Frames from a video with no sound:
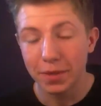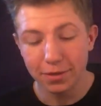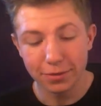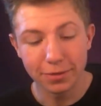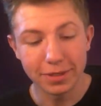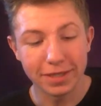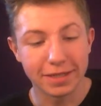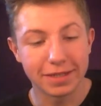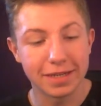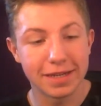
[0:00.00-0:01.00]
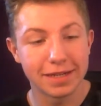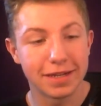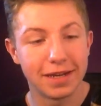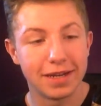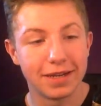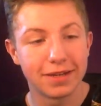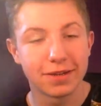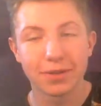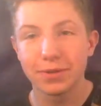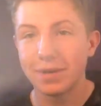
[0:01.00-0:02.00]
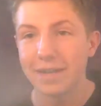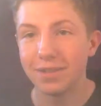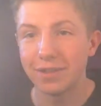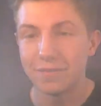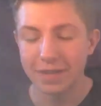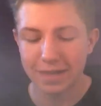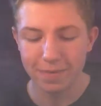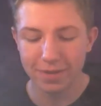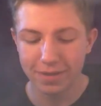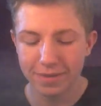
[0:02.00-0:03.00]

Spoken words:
So as you can see, it's quite a lot of vapour.